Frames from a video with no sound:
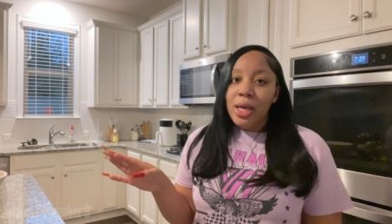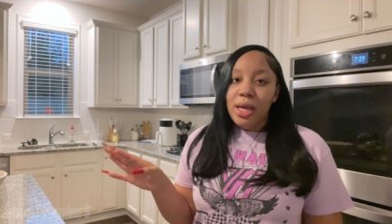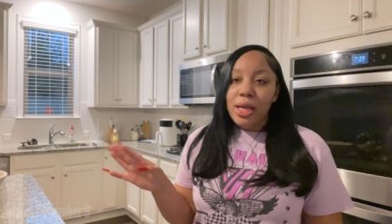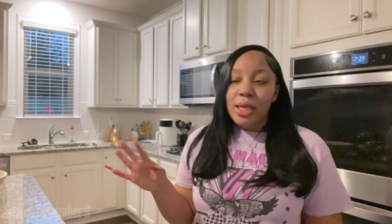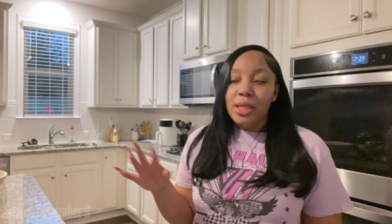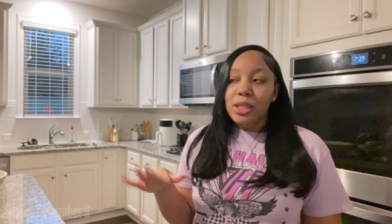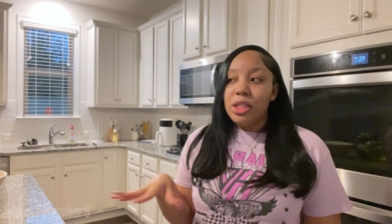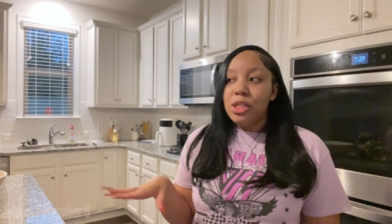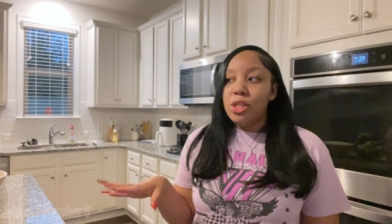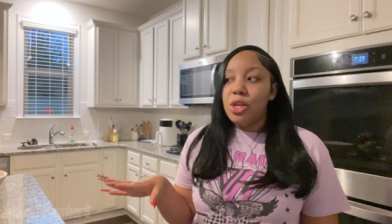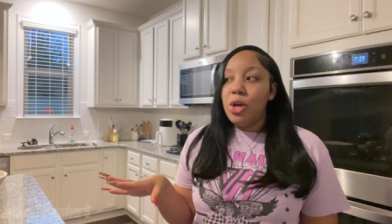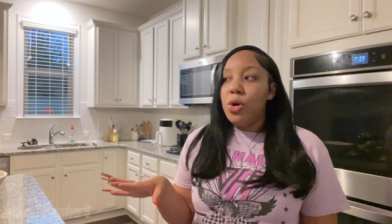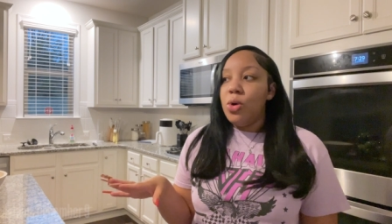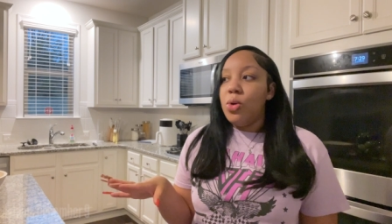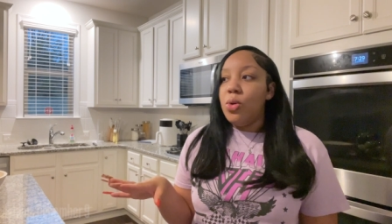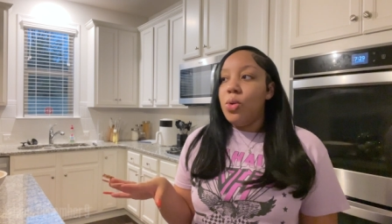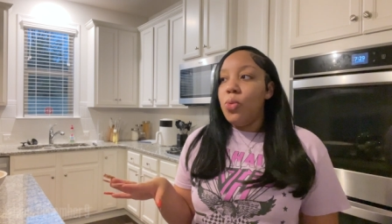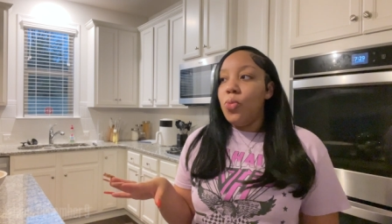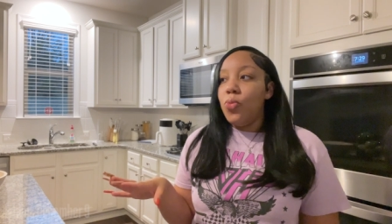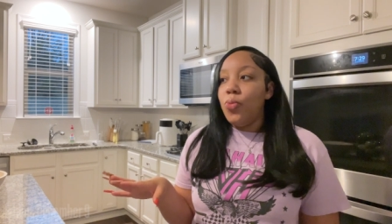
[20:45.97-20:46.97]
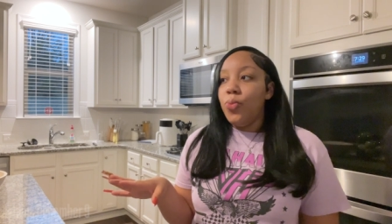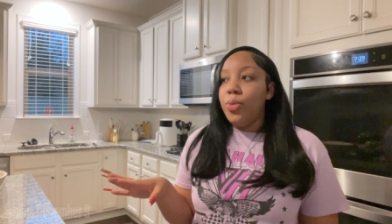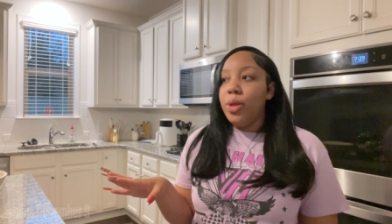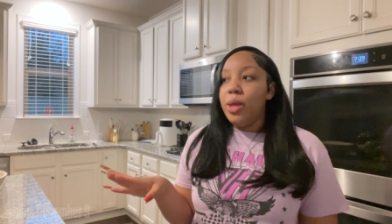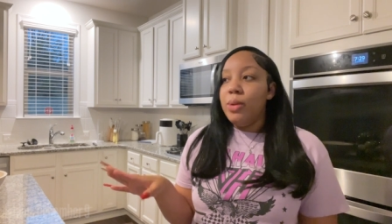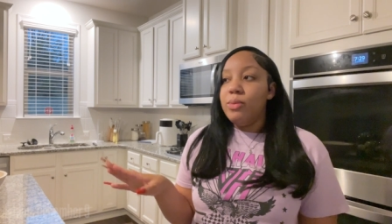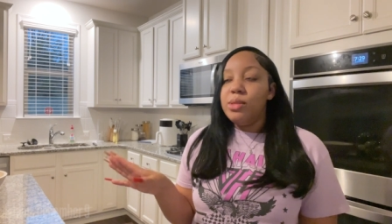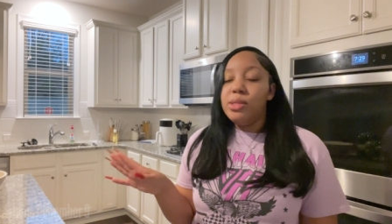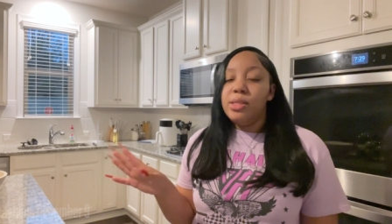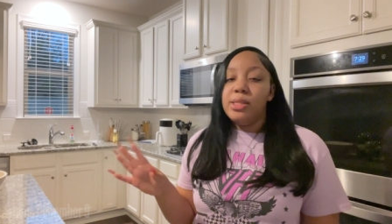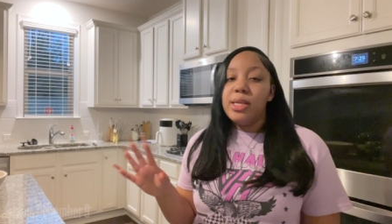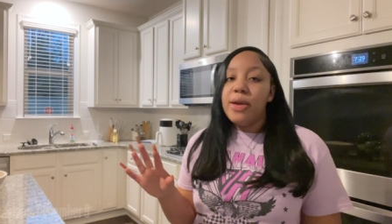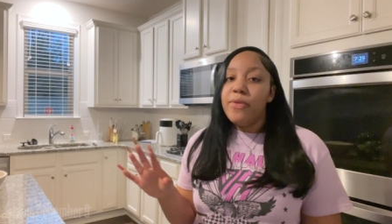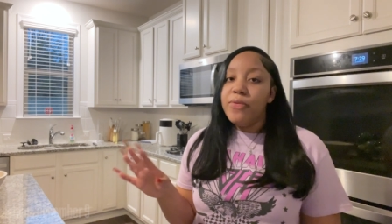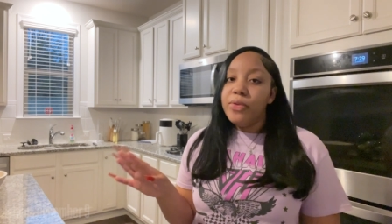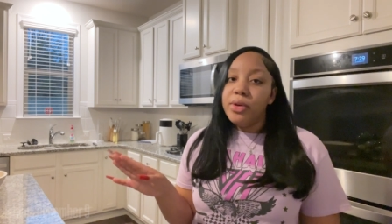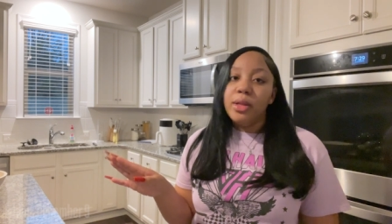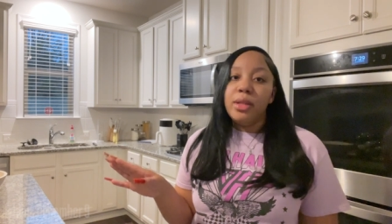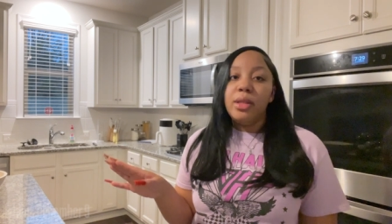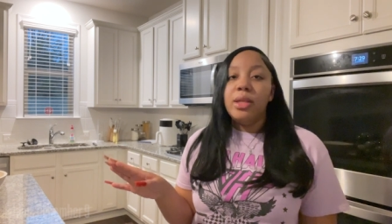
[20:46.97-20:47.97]
And so it was
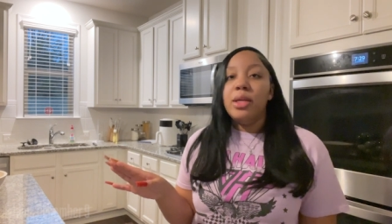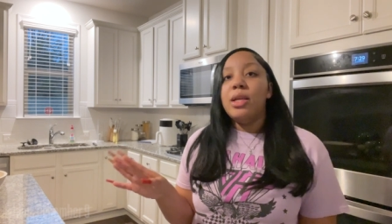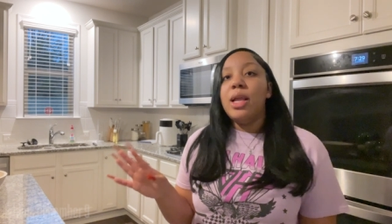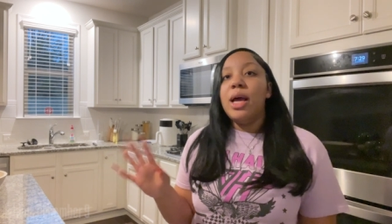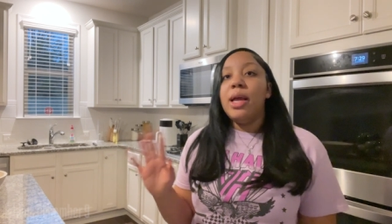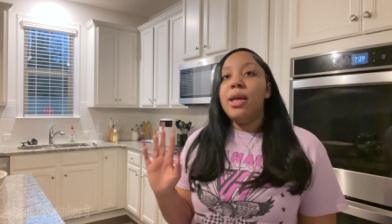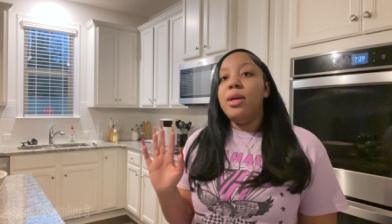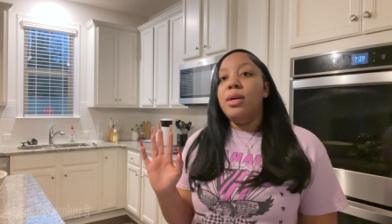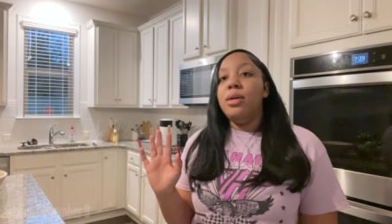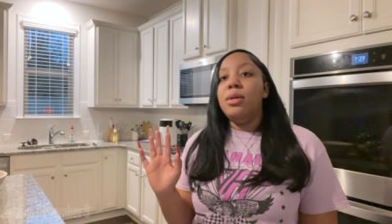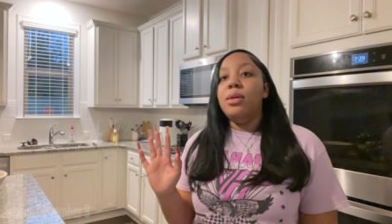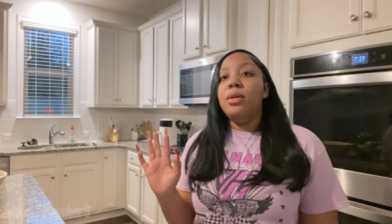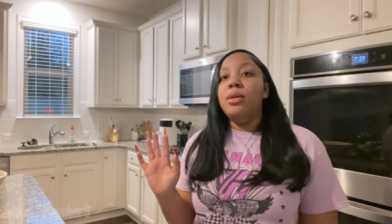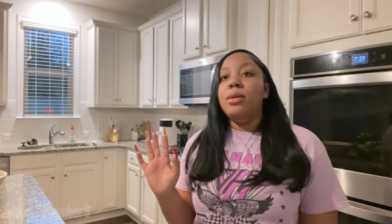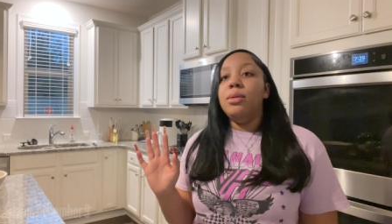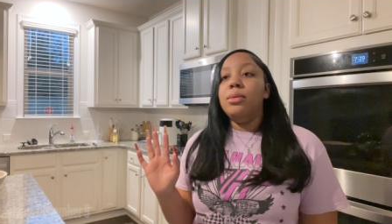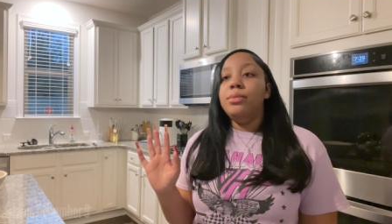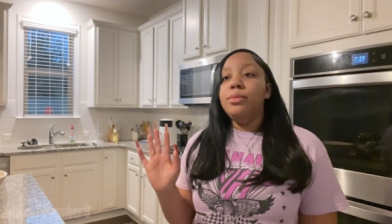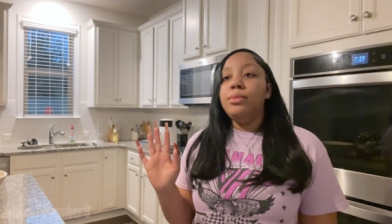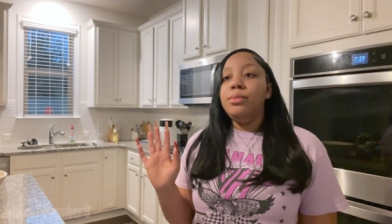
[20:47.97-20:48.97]
definitely like a